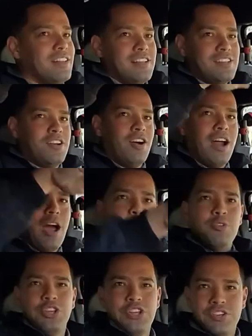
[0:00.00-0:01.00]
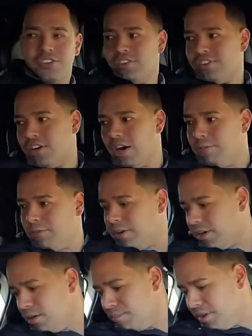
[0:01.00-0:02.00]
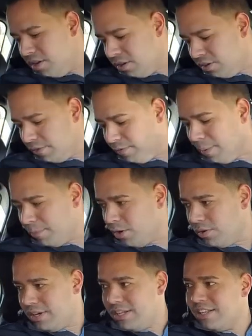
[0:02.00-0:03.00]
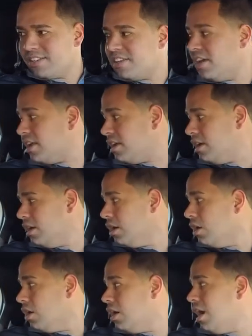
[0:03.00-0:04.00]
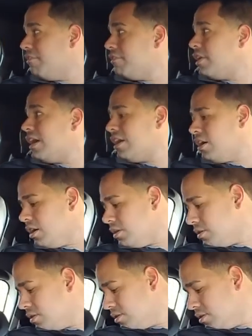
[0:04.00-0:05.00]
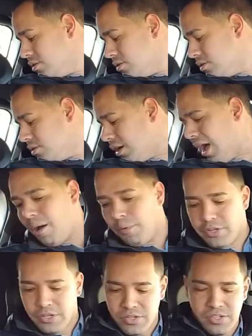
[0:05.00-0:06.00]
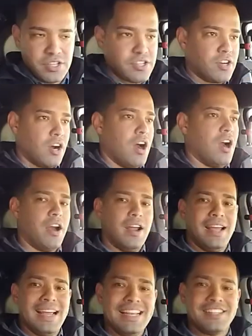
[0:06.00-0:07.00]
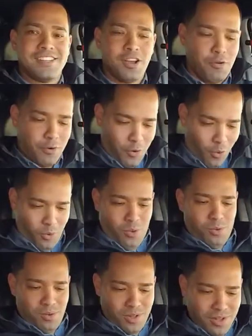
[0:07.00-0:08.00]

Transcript: in this car. I will use this car for a commuter. If I'm going in the city, wherever I go, I will use this car. It's so cool.